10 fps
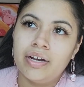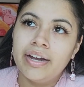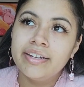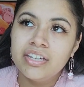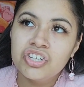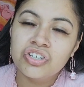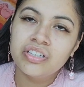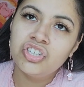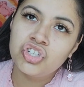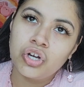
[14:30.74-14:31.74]
I
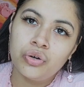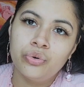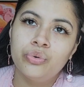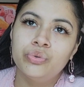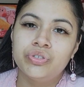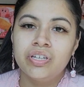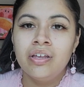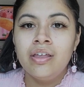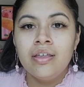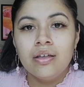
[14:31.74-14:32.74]
initially chose
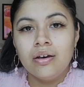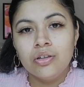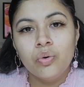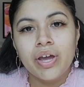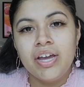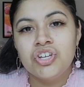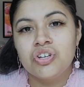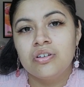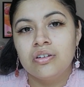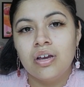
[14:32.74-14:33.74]
a
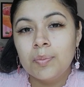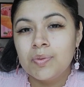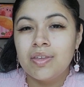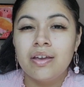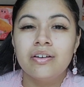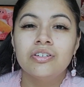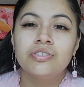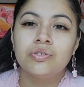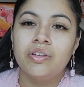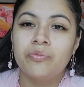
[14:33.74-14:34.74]
location
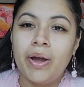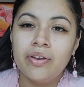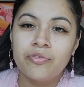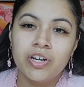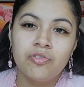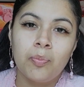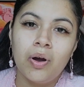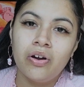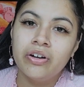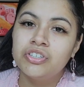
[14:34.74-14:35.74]
upstairs right in front of a
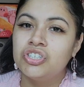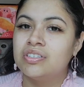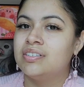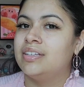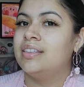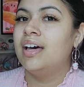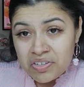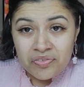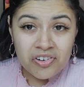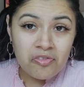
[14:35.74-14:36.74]
bar just because I thought it's
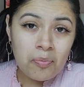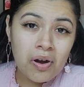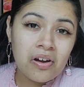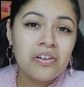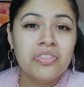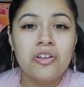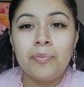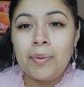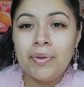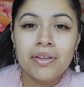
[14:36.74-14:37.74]
in front of a bar, there
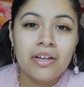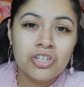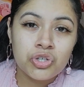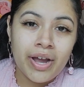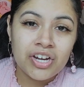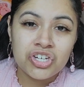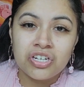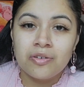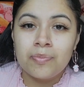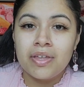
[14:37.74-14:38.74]
might be a lot of traction
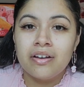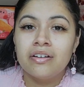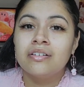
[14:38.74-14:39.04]
up there.